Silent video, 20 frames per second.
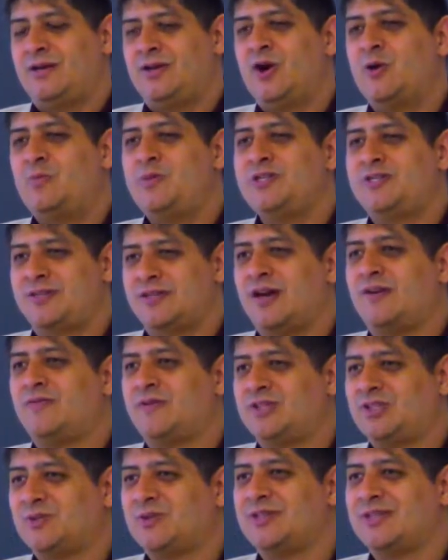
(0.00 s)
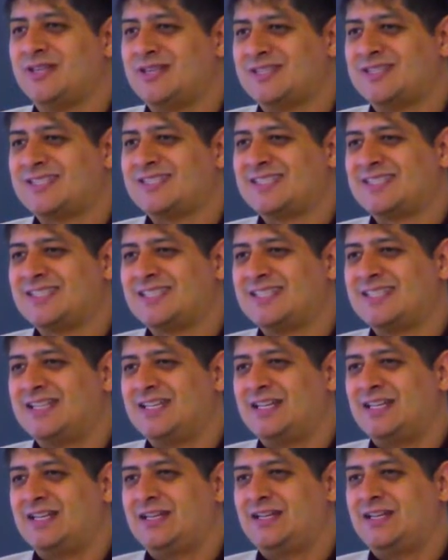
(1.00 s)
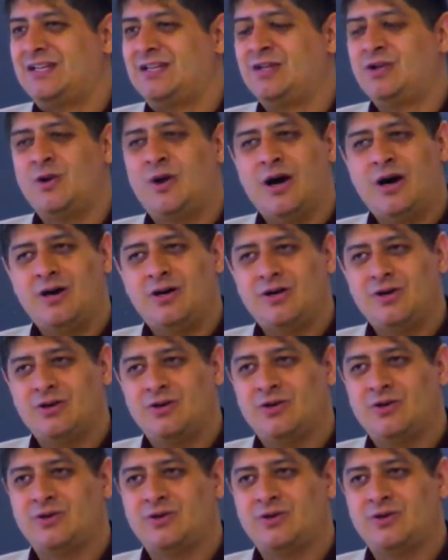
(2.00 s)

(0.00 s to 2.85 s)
Don't be selfish with this. Go out,